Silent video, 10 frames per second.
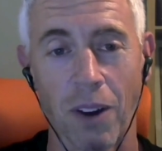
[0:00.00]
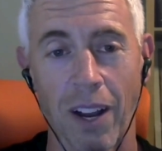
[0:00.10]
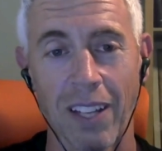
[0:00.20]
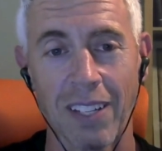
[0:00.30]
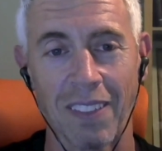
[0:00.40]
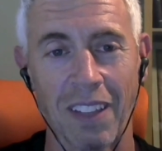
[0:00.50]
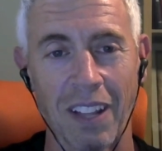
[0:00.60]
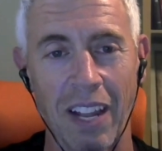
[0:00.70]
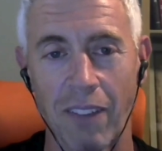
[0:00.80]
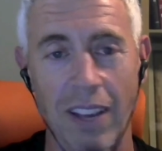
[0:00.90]
right? And then
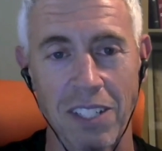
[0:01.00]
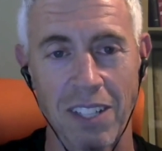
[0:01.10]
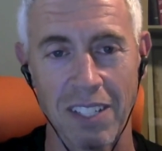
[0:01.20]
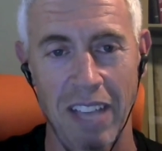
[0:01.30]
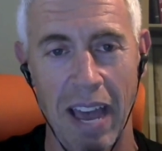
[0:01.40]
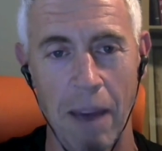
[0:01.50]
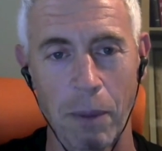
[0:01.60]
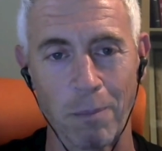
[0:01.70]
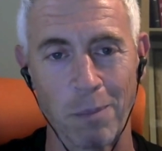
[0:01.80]
innovation doesn't happen.